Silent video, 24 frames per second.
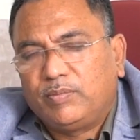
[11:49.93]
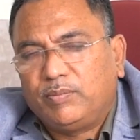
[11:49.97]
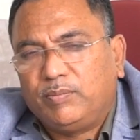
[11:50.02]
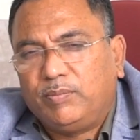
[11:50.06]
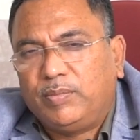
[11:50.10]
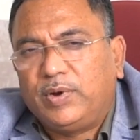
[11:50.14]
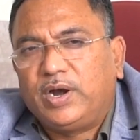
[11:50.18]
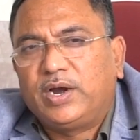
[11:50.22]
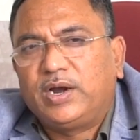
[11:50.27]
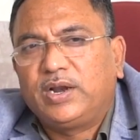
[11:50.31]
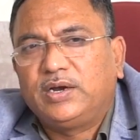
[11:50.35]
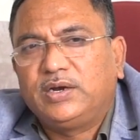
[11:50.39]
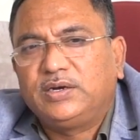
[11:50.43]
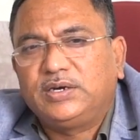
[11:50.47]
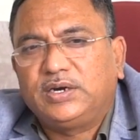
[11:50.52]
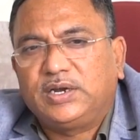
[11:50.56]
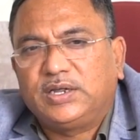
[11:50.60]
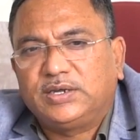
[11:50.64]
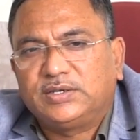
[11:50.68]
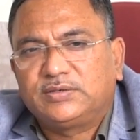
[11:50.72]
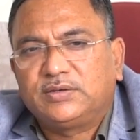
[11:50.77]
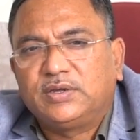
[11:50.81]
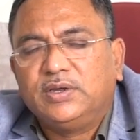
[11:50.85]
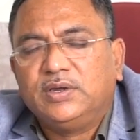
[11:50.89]
blood allergy
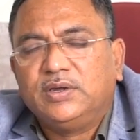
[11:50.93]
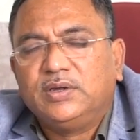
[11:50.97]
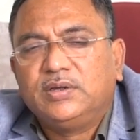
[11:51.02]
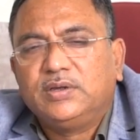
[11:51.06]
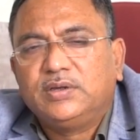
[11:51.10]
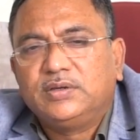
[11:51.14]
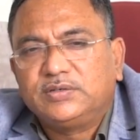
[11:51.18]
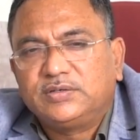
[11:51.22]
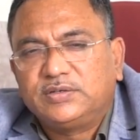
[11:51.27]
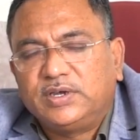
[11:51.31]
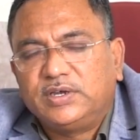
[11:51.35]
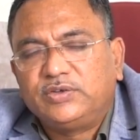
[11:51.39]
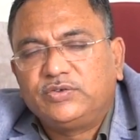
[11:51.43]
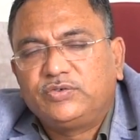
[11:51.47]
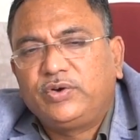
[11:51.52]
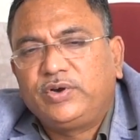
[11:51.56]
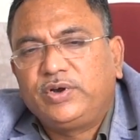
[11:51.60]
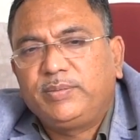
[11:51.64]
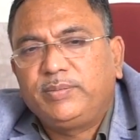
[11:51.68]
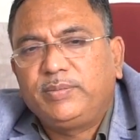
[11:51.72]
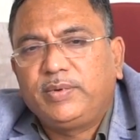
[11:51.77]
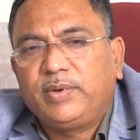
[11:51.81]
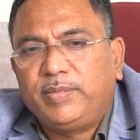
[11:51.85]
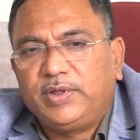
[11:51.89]
test,
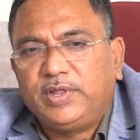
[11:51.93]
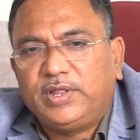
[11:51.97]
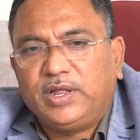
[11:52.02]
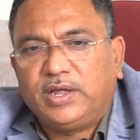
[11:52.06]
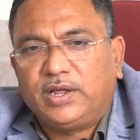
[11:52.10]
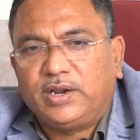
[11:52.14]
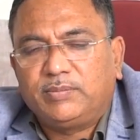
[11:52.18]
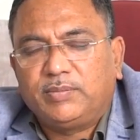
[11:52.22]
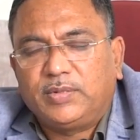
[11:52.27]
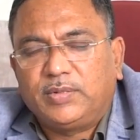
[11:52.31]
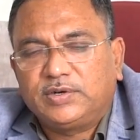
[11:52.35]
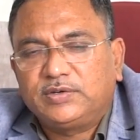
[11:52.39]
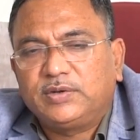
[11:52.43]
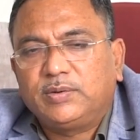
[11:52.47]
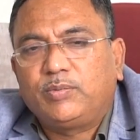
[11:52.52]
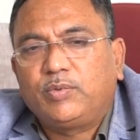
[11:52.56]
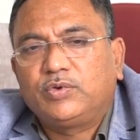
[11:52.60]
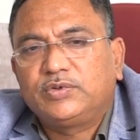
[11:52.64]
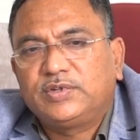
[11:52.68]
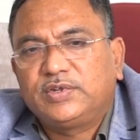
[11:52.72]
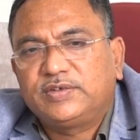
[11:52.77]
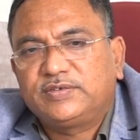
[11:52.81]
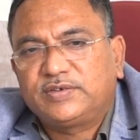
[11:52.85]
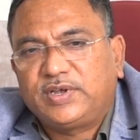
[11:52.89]
sensitivity may be there, but
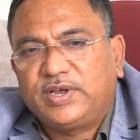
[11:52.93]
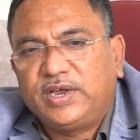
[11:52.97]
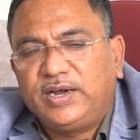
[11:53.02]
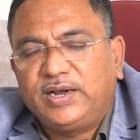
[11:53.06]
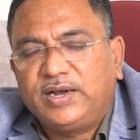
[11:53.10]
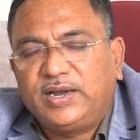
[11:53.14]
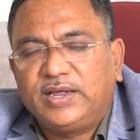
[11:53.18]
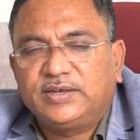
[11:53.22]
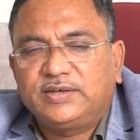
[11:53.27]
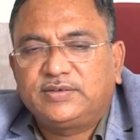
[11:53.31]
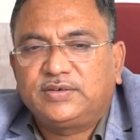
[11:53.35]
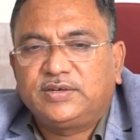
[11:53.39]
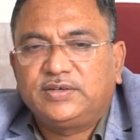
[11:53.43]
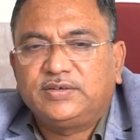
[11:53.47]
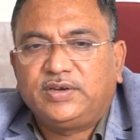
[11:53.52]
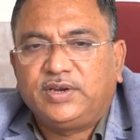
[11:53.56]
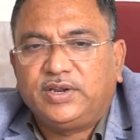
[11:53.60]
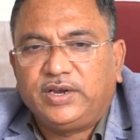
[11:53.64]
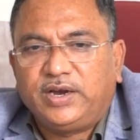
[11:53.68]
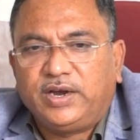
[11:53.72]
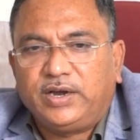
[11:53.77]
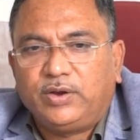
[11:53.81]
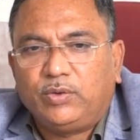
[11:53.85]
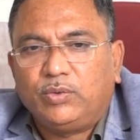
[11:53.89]
suppose the skin test is
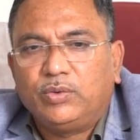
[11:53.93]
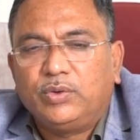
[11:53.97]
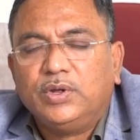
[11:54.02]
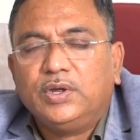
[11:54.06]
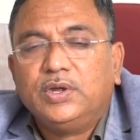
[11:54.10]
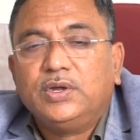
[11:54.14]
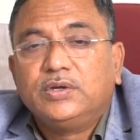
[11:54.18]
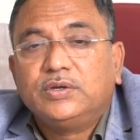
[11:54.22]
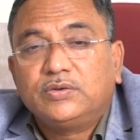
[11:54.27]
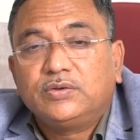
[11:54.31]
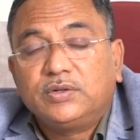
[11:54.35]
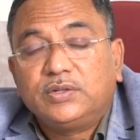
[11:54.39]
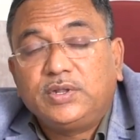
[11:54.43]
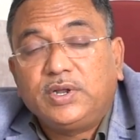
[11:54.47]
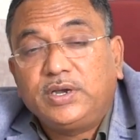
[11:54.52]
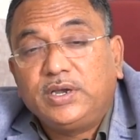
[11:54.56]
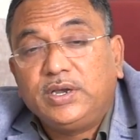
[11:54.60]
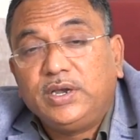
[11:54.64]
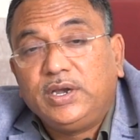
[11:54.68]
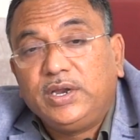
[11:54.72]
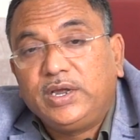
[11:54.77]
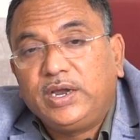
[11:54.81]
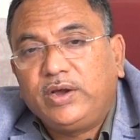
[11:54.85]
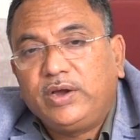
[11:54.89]
negative, so that
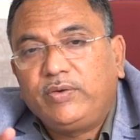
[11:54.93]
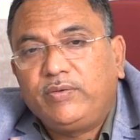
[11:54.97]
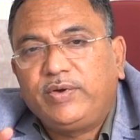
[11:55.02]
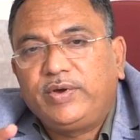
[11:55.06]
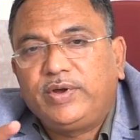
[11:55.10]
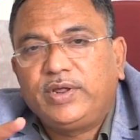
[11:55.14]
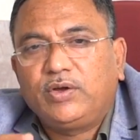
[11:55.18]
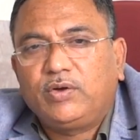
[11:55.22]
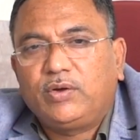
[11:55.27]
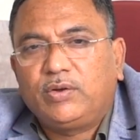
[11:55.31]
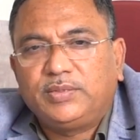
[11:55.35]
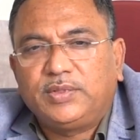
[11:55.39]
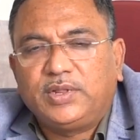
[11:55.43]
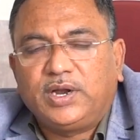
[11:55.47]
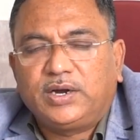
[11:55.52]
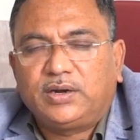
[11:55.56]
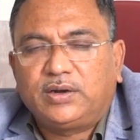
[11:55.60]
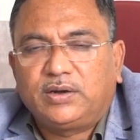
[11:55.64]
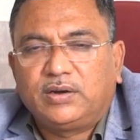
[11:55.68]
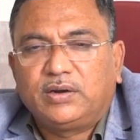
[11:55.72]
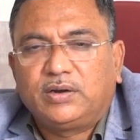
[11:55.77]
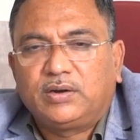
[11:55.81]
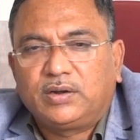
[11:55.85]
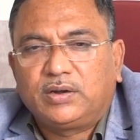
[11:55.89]
negativity of
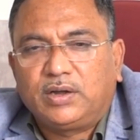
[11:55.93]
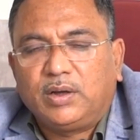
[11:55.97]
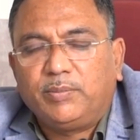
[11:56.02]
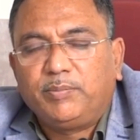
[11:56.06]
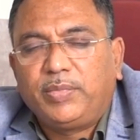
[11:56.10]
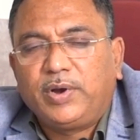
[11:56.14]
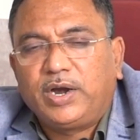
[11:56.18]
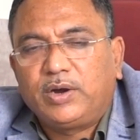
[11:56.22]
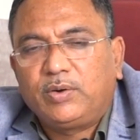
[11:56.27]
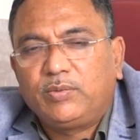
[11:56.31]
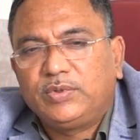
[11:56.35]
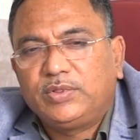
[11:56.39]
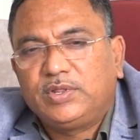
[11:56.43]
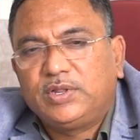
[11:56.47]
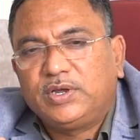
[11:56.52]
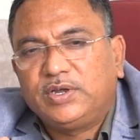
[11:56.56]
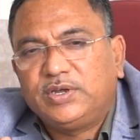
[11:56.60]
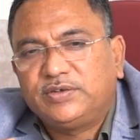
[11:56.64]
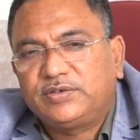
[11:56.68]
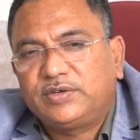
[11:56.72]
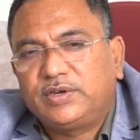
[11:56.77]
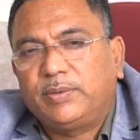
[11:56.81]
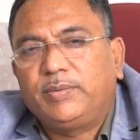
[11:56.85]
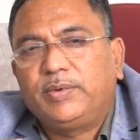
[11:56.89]
that compared with the
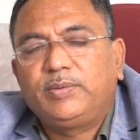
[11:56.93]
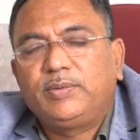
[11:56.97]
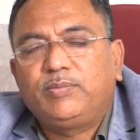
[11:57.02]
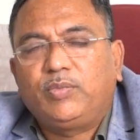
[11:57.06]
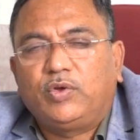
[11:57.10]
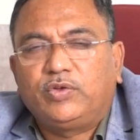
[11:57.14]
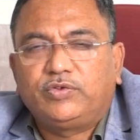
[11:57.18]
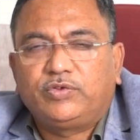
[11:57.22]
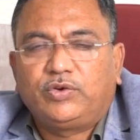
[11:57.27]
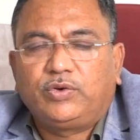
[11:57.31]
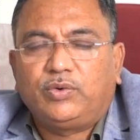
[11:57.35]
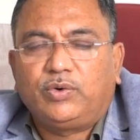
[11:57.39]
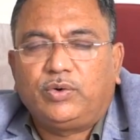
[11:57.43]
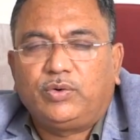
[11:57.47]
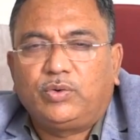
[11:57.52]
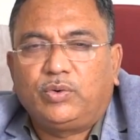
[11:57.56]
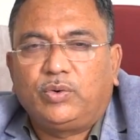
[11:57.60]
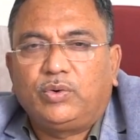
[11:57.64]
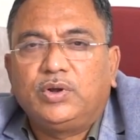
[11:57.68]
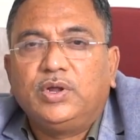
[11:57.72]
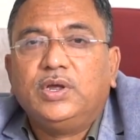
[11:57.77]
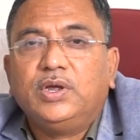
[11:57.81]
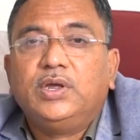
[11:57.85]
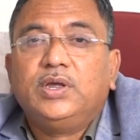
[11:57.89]
histamine positive
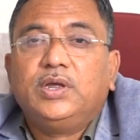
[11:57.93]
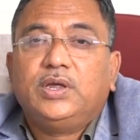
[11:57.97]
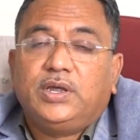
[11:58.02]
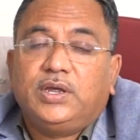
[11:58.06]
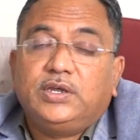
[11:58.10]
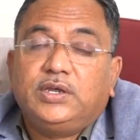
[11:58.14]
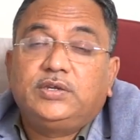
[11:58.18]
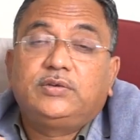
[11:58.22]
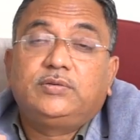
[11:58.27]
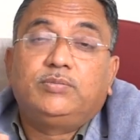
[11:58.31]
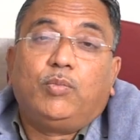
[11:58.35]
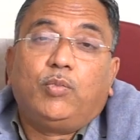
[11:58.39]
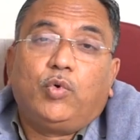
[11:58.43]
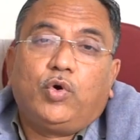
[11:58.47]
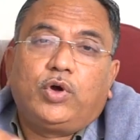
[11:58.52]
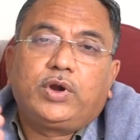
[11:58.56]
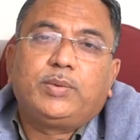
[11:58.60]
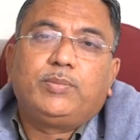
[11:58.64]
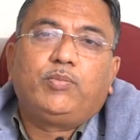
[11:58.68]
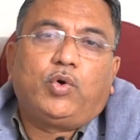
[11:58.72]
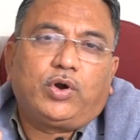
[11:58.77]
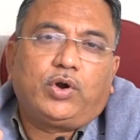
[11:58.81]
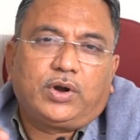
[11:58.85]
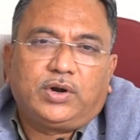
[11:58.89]
control is more
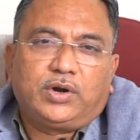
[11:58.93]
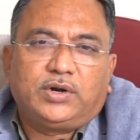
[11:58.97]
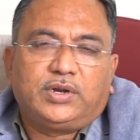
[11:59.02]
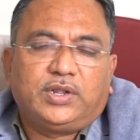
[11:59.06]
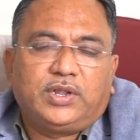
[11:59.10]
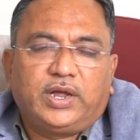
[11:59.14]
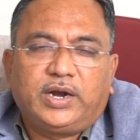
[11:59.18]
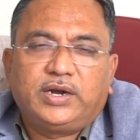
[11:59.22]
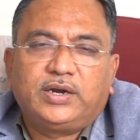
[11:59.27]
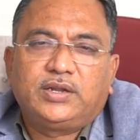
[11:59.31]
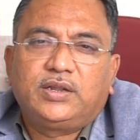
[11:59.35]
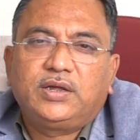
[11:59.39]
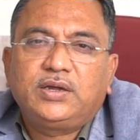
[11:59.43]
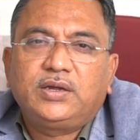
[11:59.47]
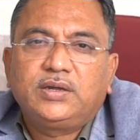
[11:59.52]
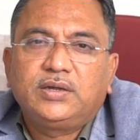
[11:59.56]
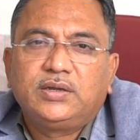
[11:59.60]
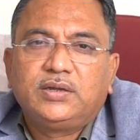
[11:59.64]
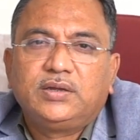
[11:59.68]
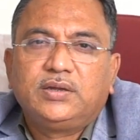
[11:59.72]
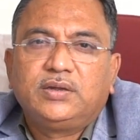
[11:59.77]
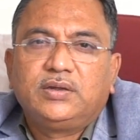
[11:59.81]
important than the